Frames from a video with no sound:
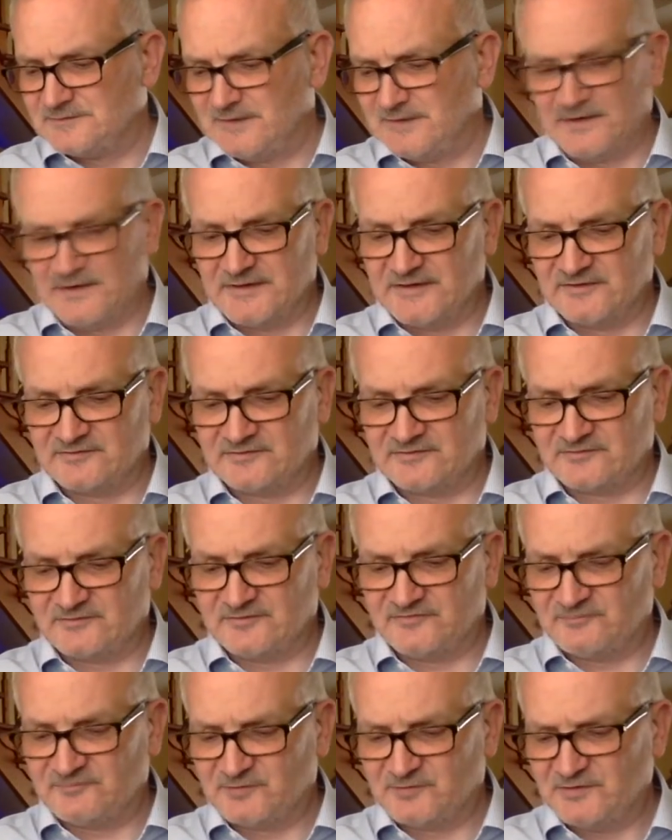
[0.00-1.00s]
and
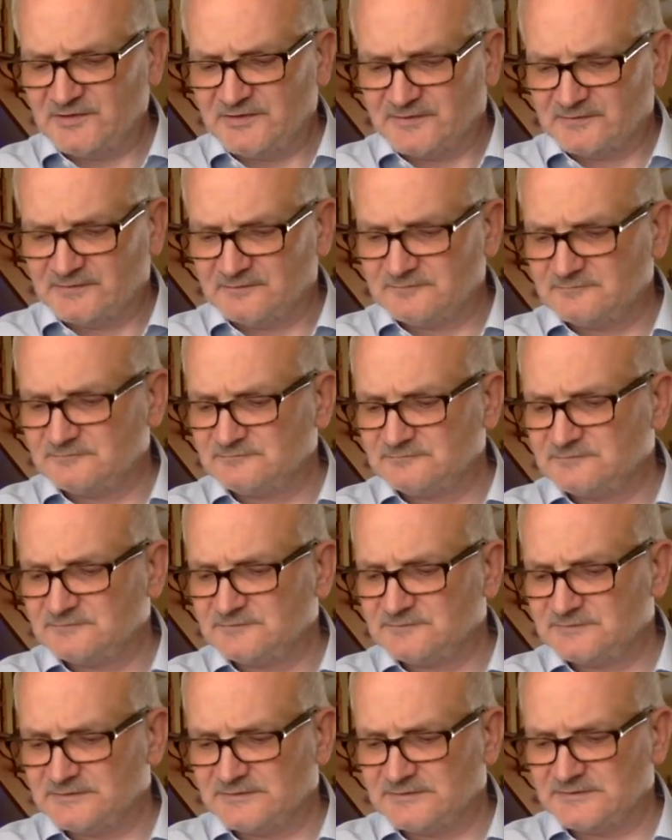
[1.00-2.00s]
it's brilliant.
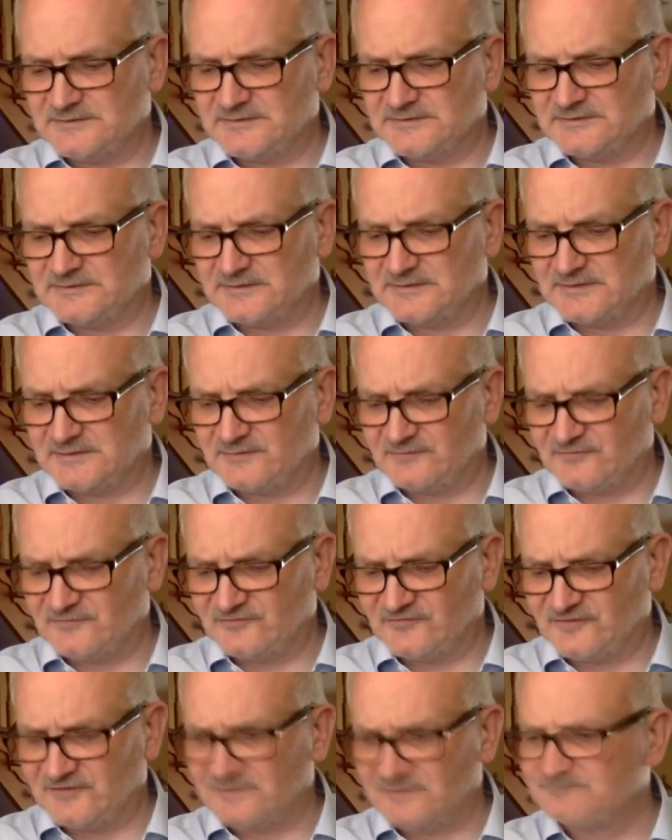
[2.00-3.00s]
I love
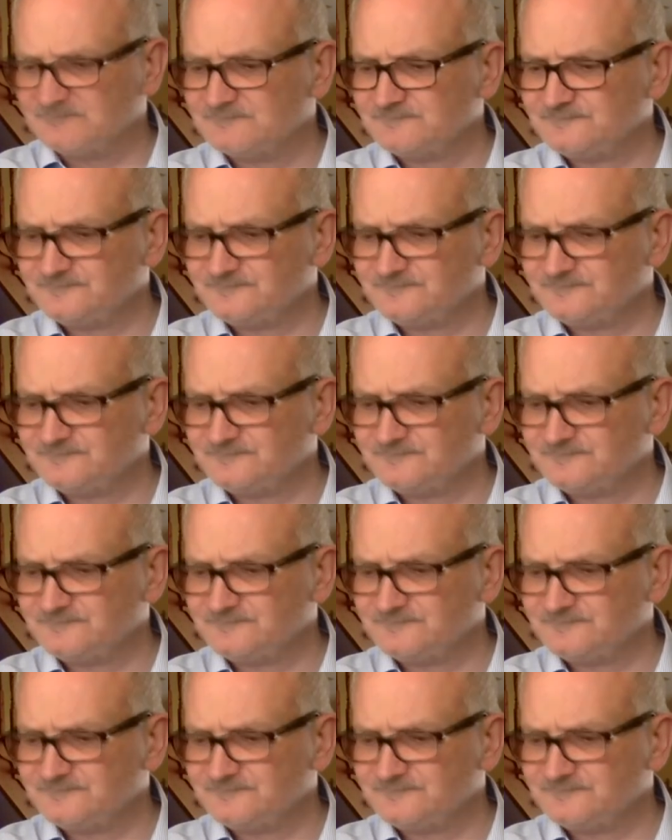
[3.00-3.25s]
this album.